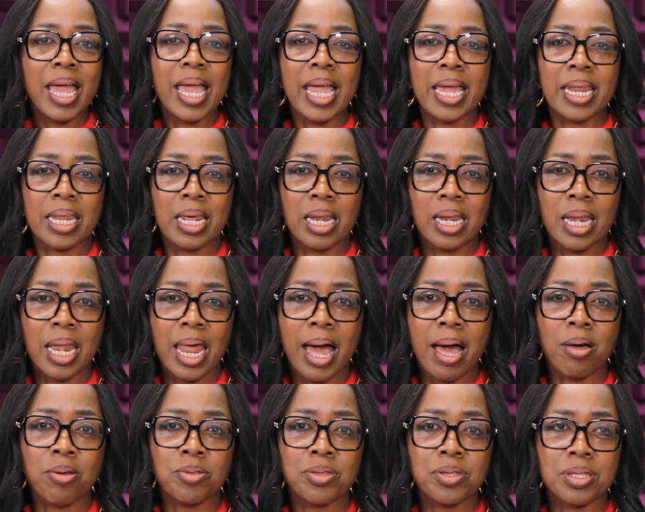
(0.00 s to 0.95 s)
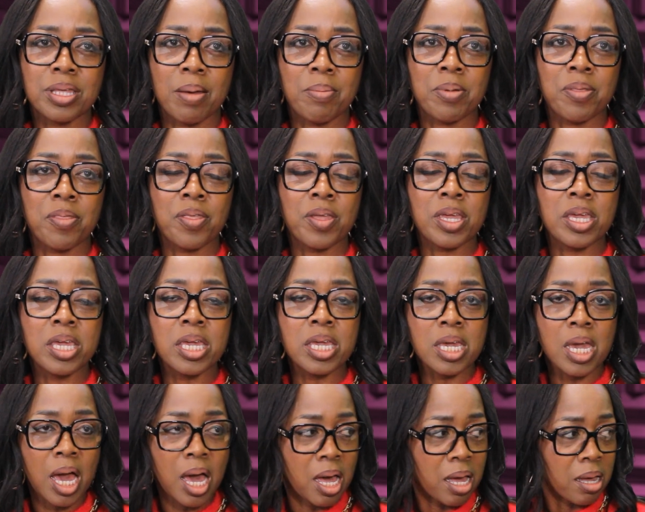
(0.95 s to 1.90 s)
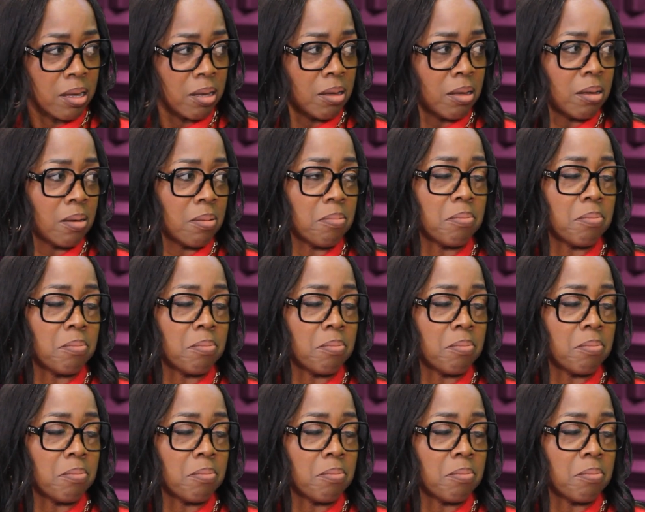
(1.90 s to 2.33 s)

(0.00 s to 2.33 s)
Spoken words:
and allow some of the young